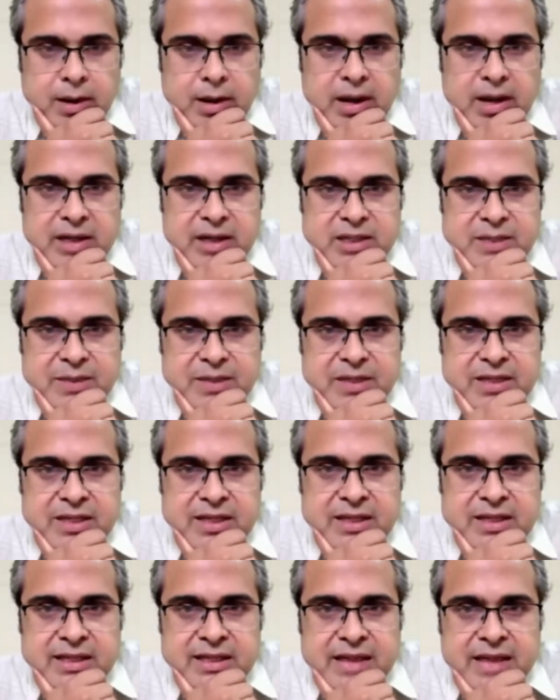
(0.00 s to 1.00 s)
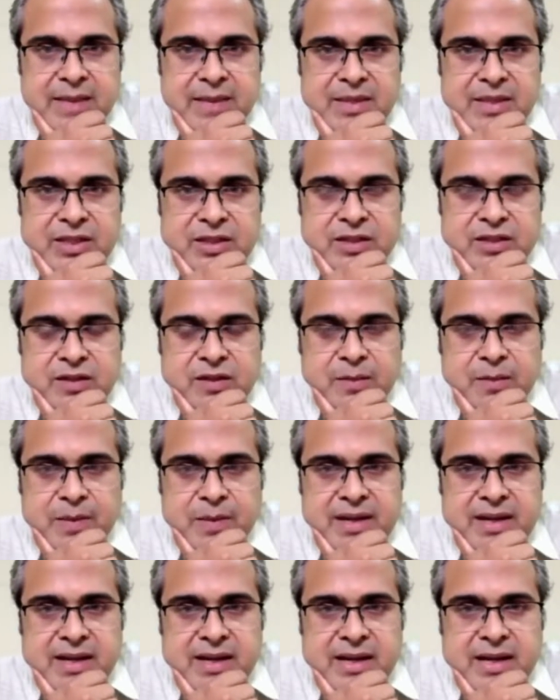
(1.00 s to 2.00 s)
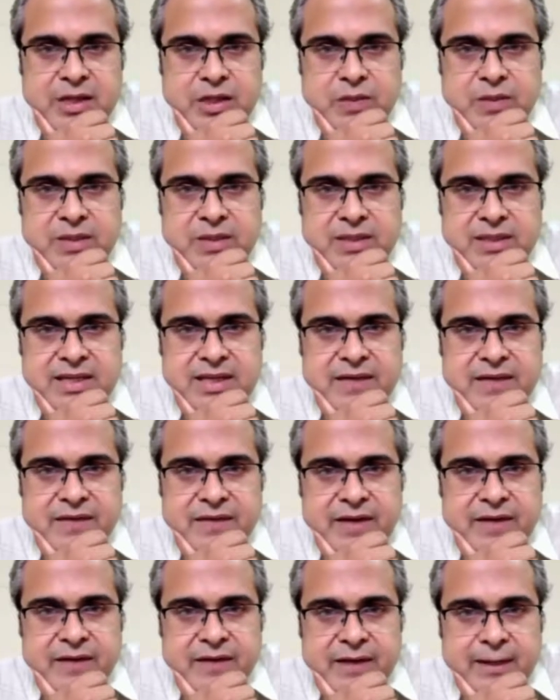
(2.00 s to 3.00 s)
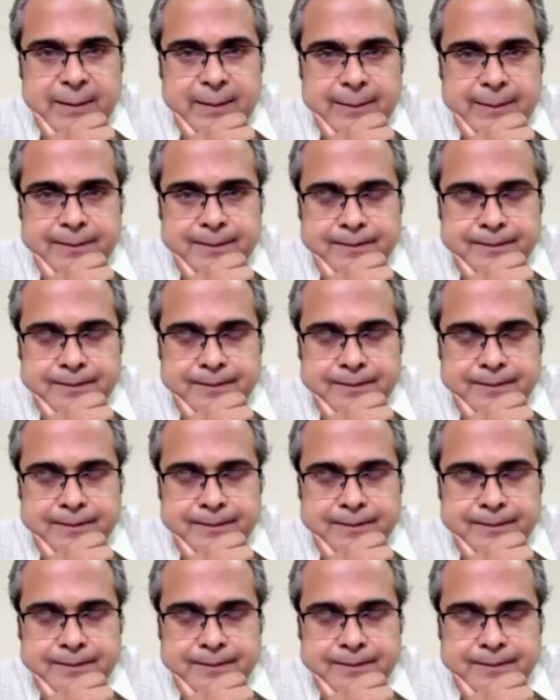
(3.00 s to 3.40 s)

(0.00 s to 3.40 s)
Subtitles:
and especially the dimensions of the pedicle has to be seen very well.